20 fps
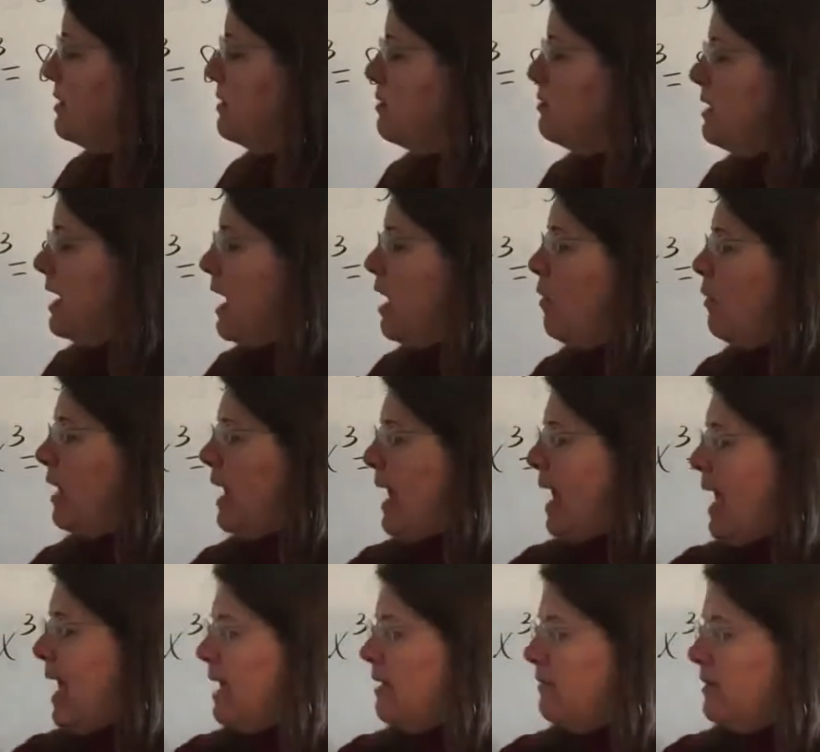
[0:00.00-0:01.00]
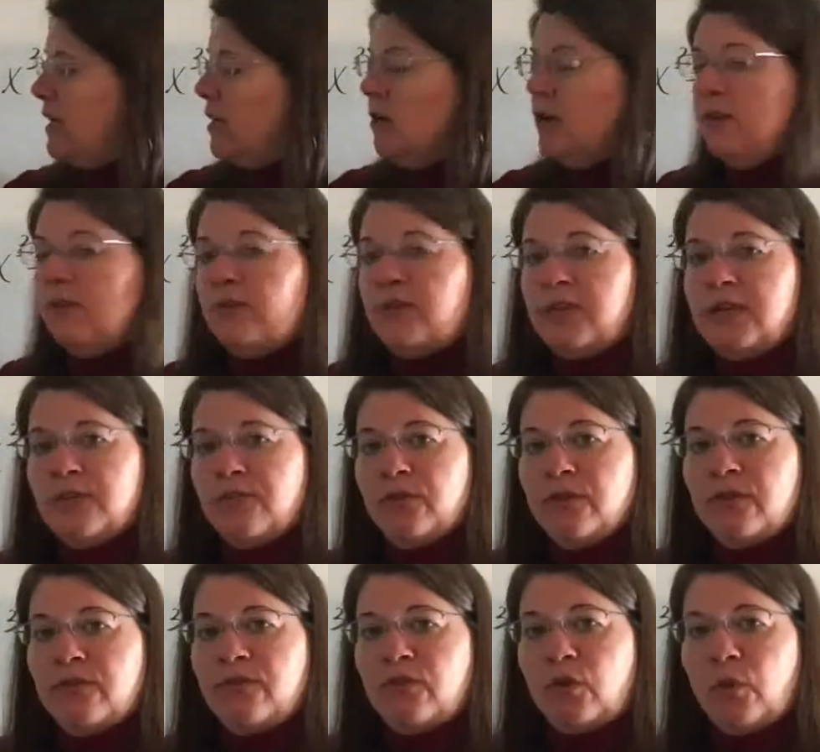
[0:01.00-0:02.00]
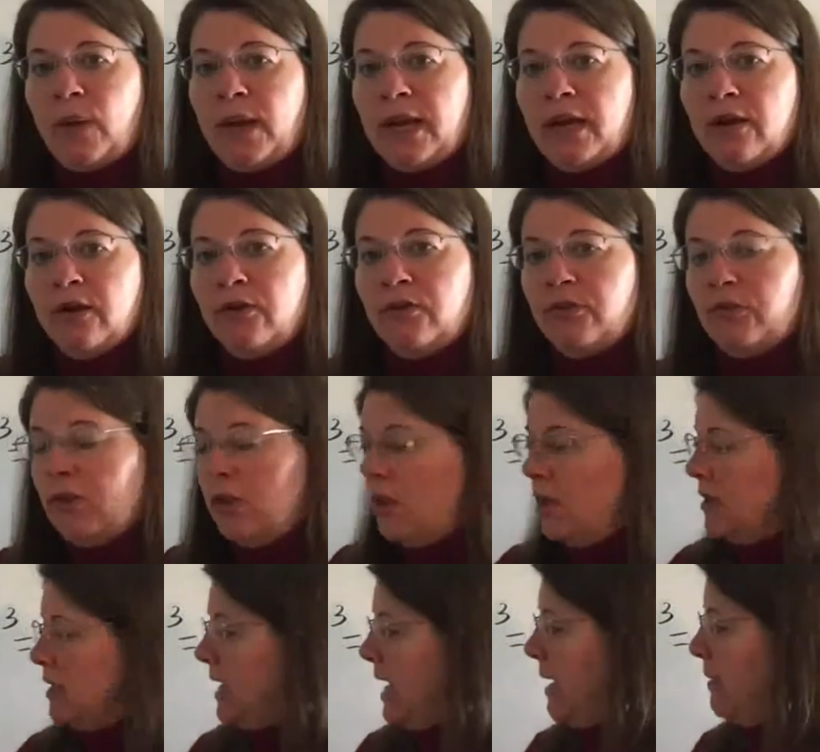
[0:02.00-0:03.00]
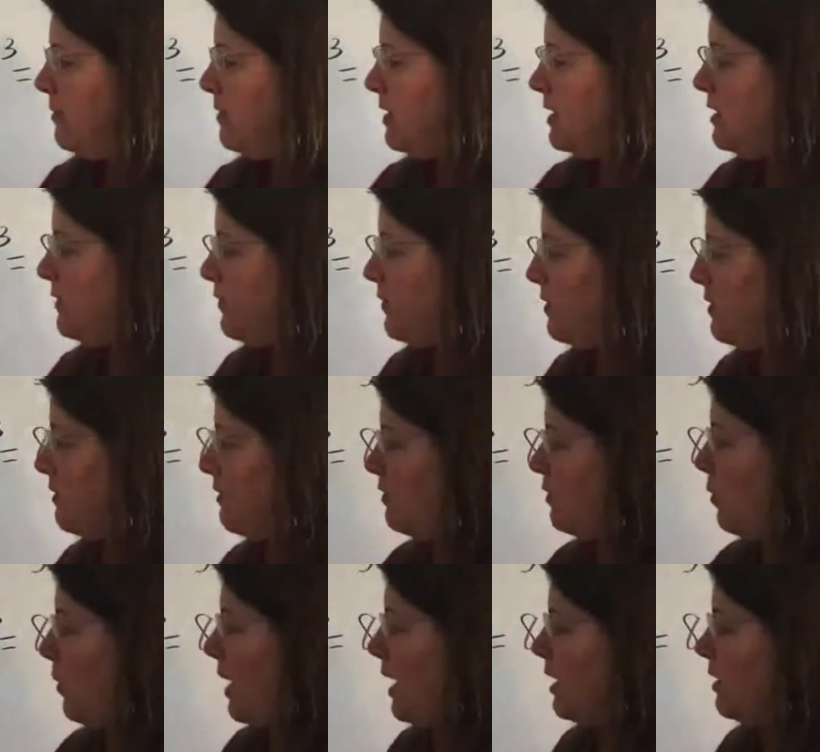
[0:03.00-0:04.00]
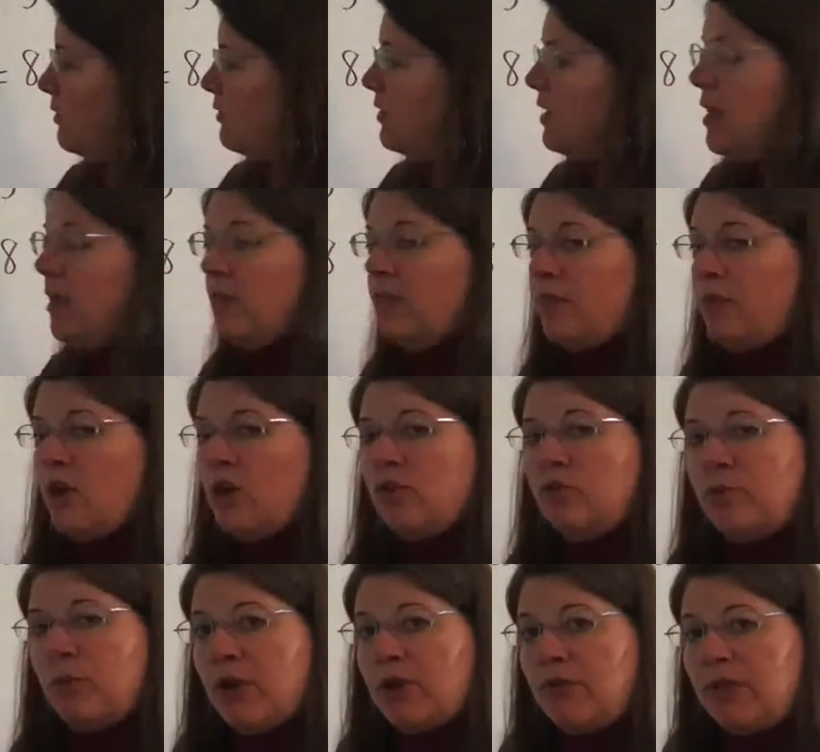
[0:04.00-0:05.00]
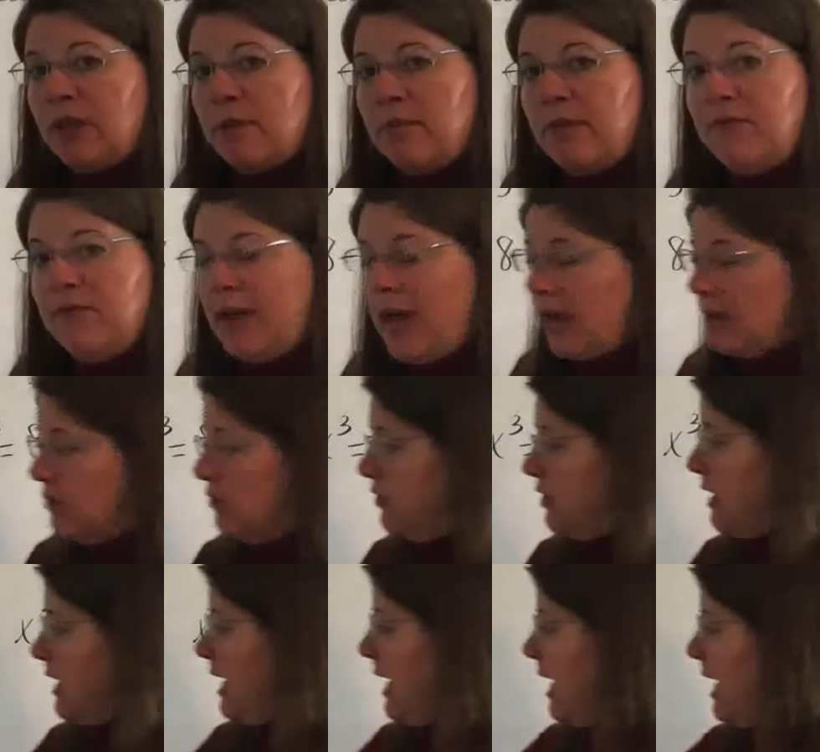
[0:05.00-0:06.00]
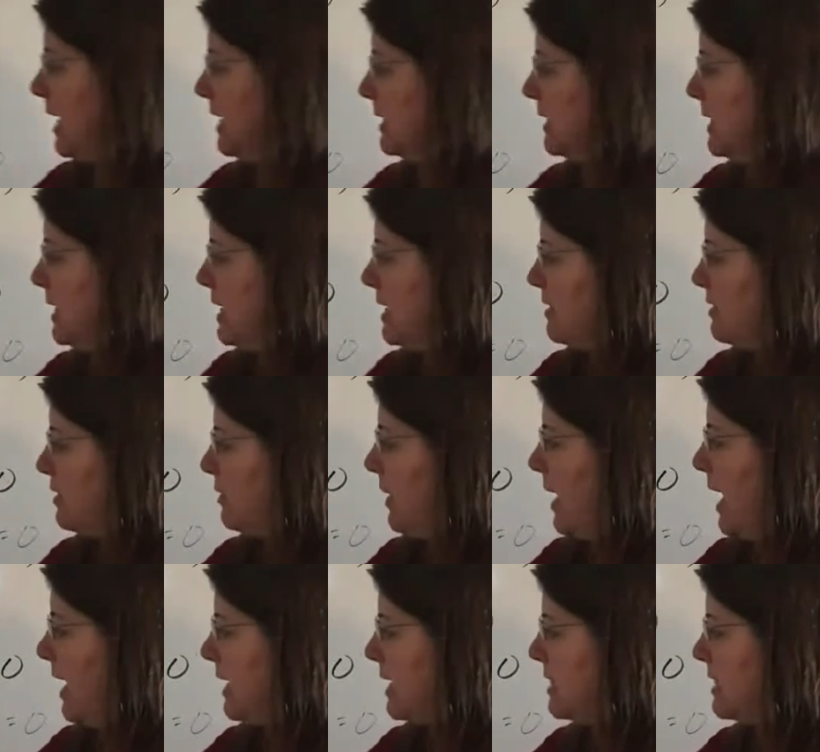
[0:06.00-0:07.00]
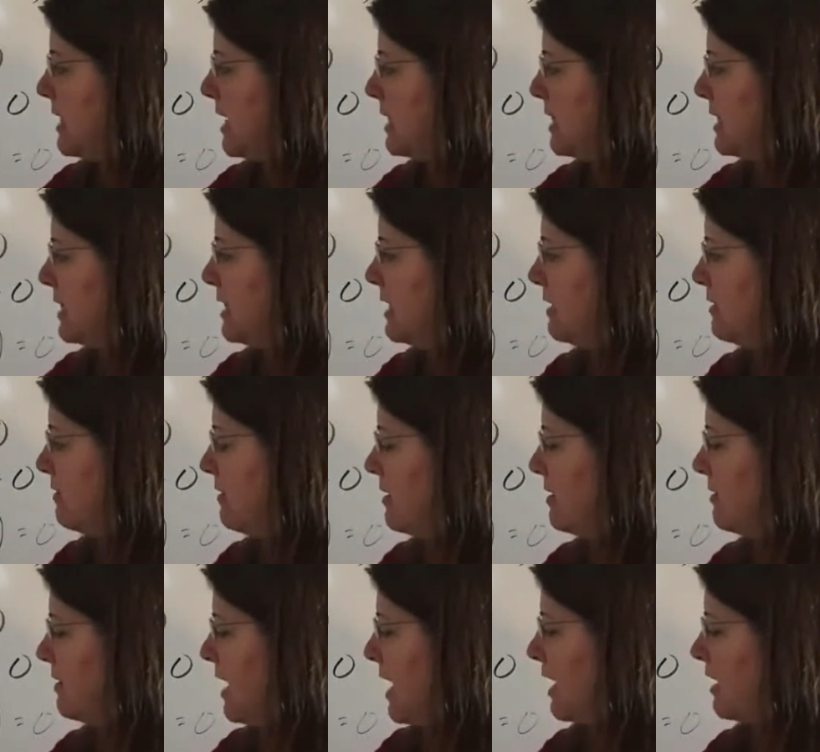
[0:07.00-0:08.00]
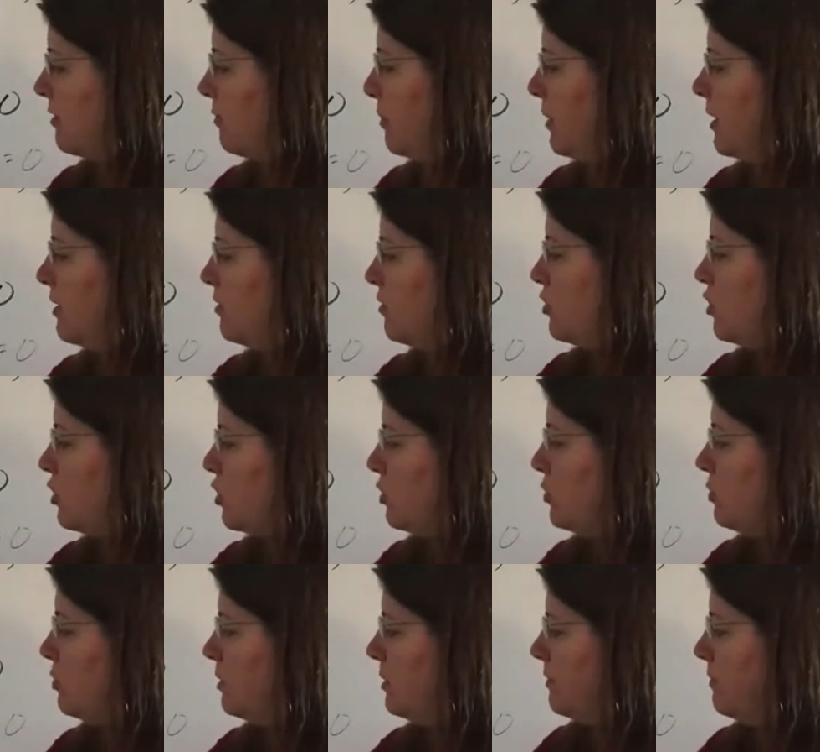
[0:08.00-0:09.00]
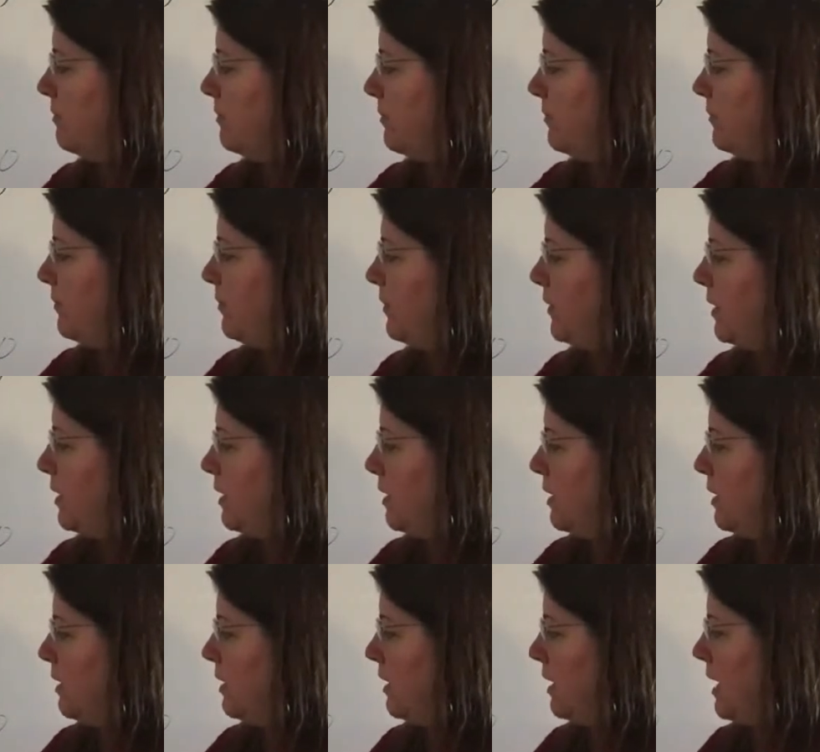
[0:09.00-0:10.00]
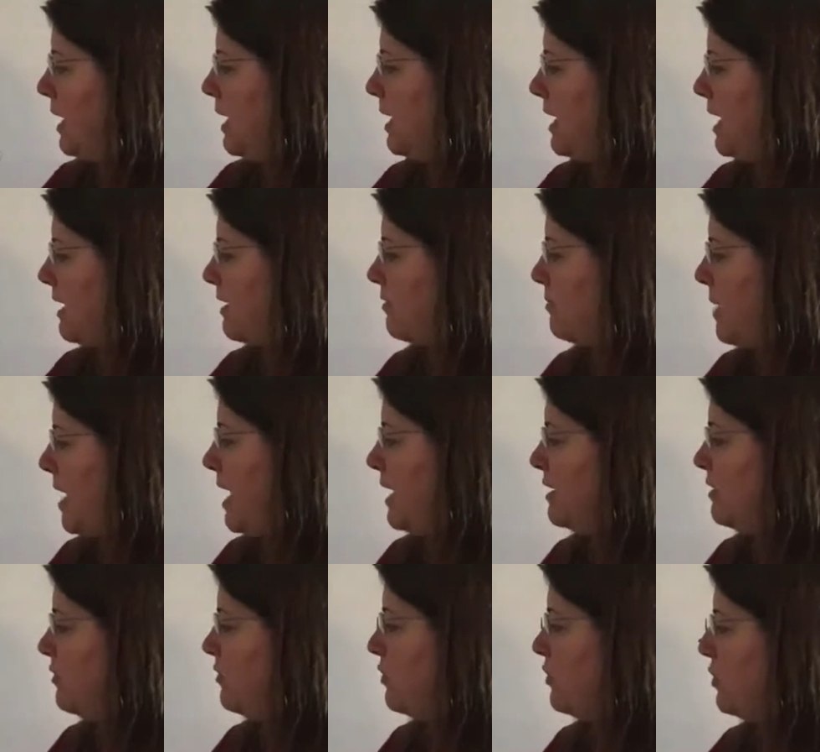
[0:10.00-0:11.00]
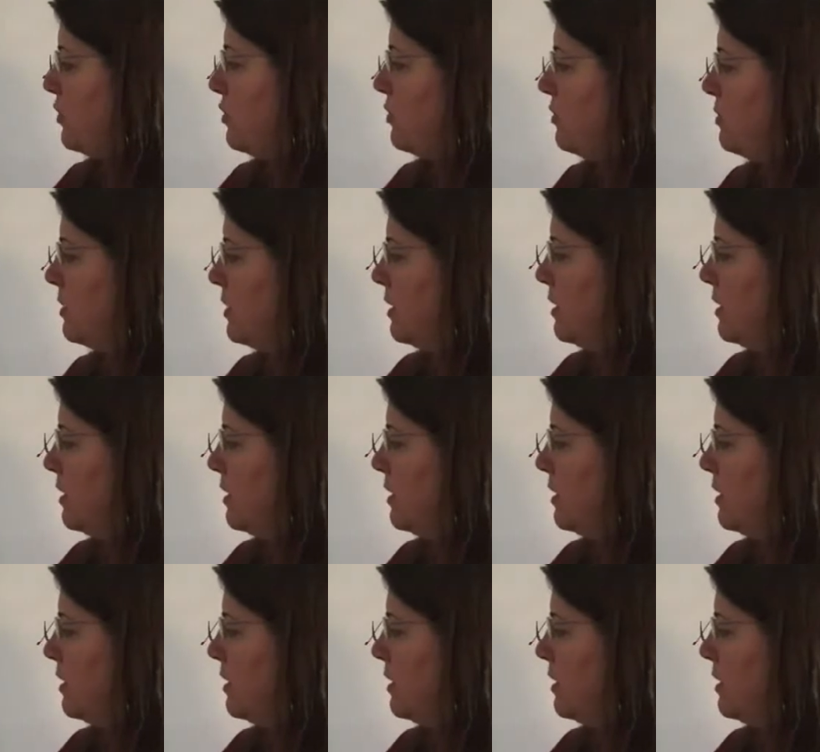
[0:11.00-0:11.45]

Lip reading: so now what I have here is the difference of squares times the difference of squares. Those both can be factored again. So I can say that this is x plus 2 and x minus 2.